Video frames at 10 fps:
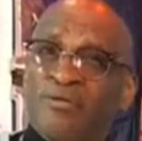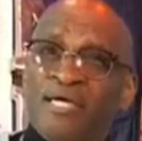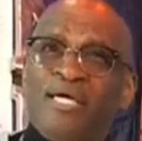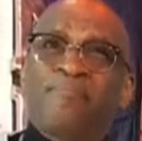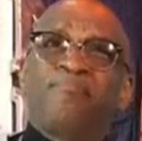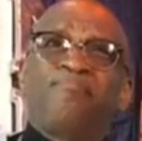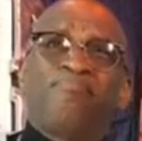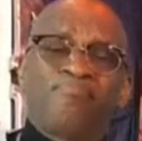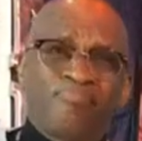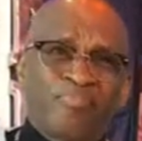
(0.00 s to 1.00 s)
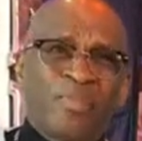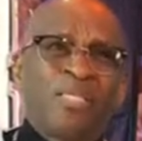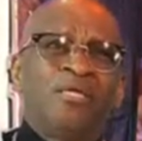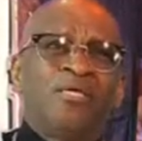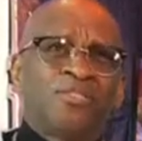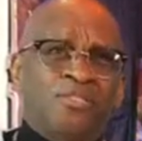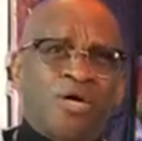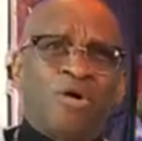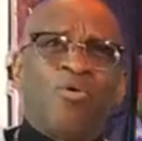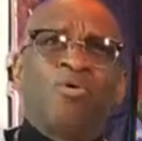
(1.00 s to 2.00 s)
Okay?
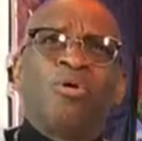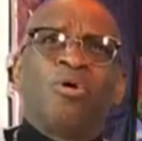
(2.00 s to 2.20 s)
So,